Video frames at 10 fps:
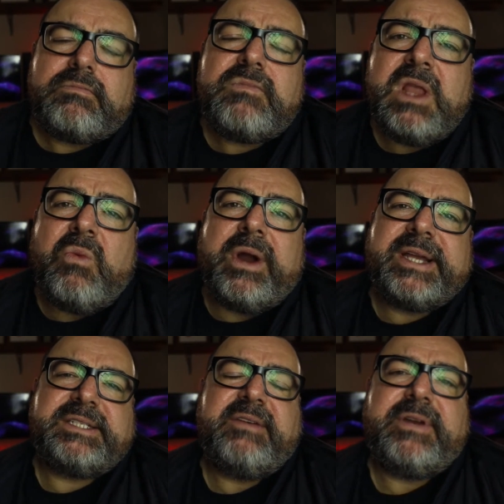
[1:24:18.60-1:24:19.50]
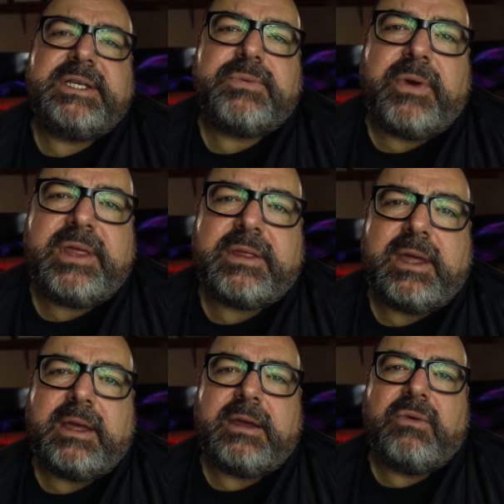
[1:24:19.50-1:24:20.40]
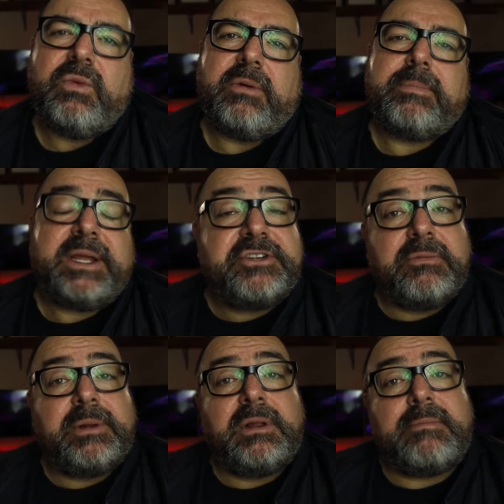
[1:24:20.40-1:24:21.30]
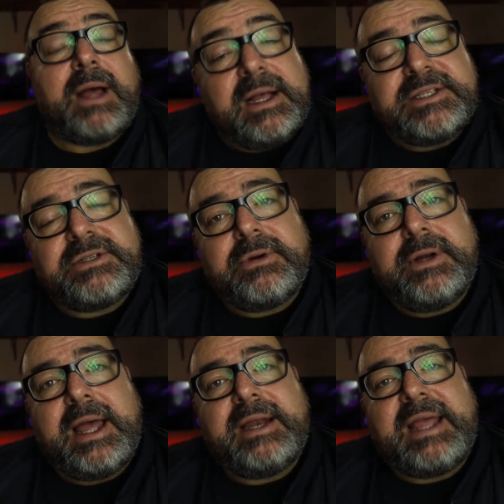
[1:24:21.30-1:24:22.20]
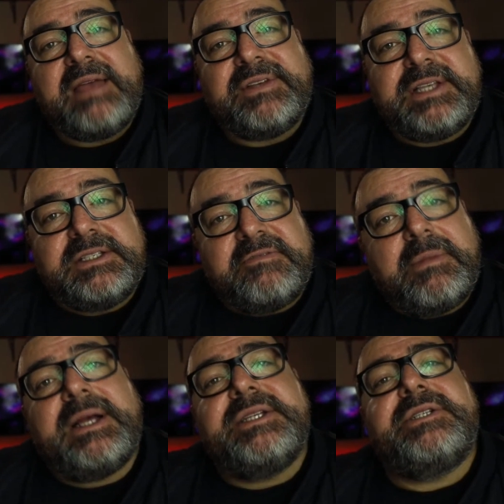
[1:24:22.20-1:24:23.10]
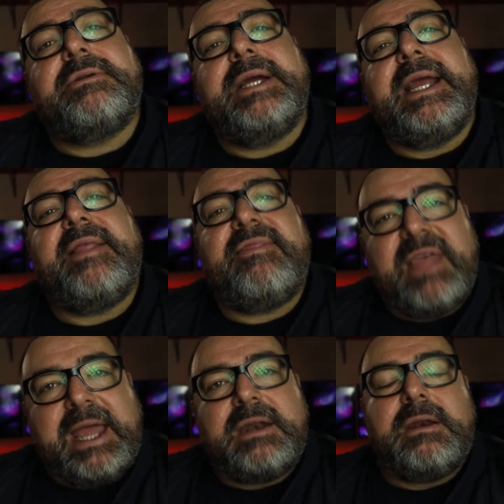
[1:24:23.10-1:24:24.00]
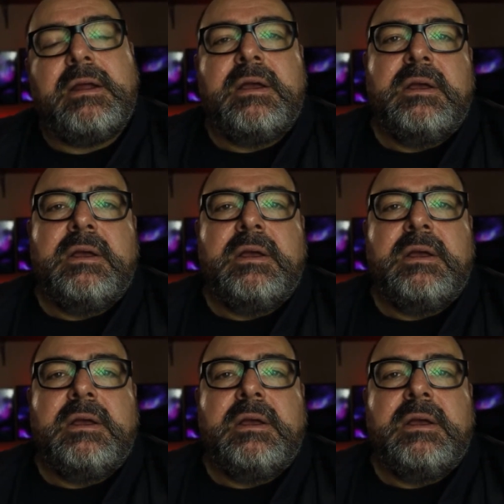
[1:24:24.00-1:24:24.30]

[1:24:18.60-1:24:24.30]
what activities were pleasurable and gave a sense of mastery, and then